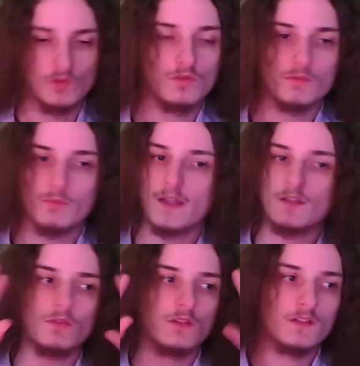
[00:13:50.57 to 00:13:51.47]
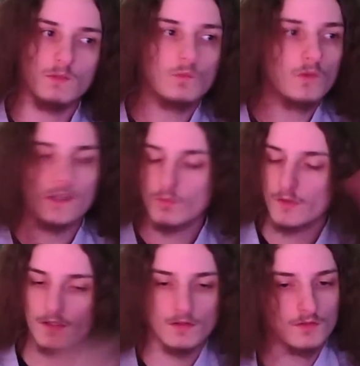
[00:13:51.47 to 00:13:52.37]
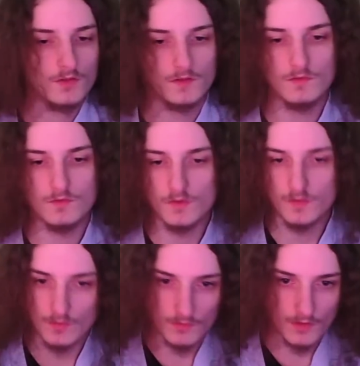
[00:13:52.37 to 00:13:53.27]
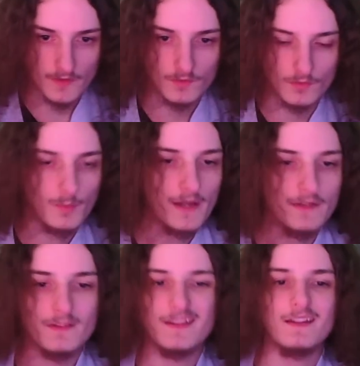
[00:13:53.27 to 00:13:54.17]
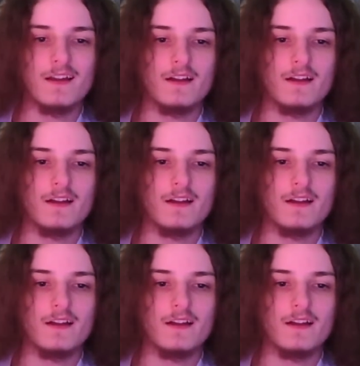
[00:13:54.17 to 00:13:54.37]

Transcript: you could make to the team real quick, just as a reminder. Then